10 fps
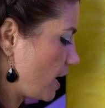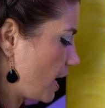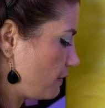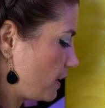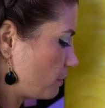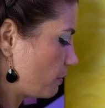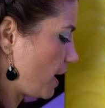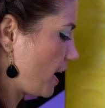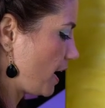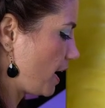and then
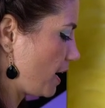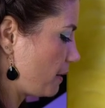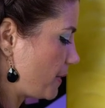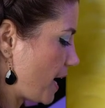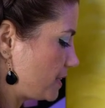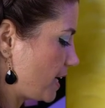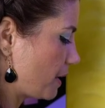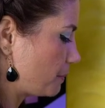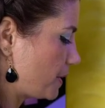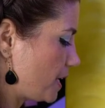rub that
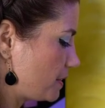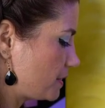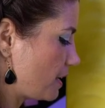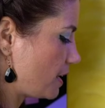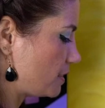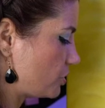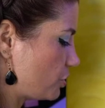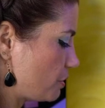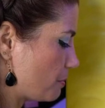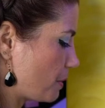dampness
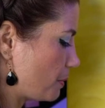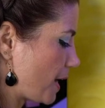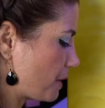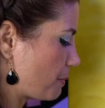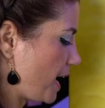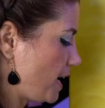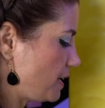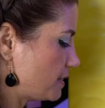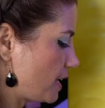into my black paint.